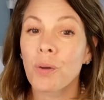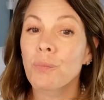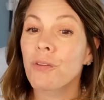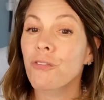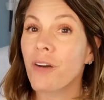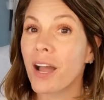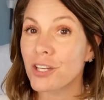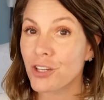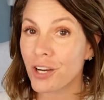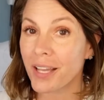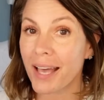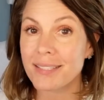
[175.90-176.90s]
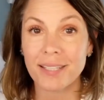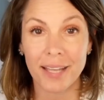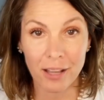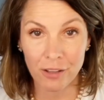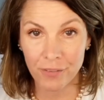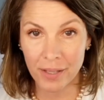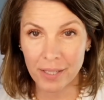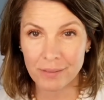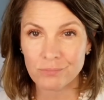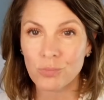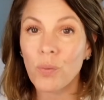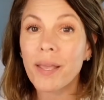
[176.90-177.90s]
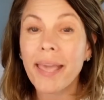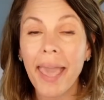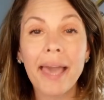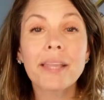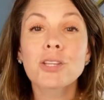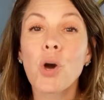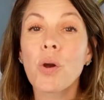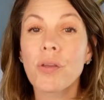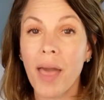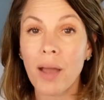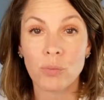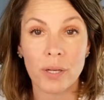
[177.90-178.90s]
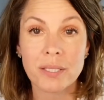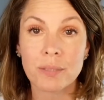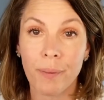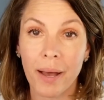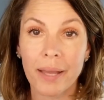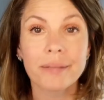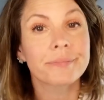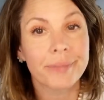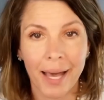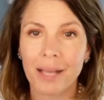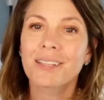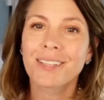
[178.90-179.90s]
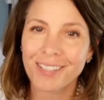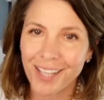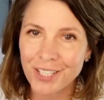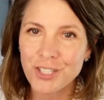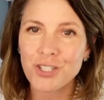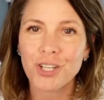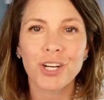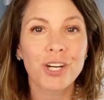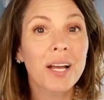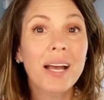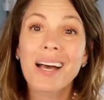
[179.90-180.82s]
we find uric acid elevated, we can lower that risk by, less sugar,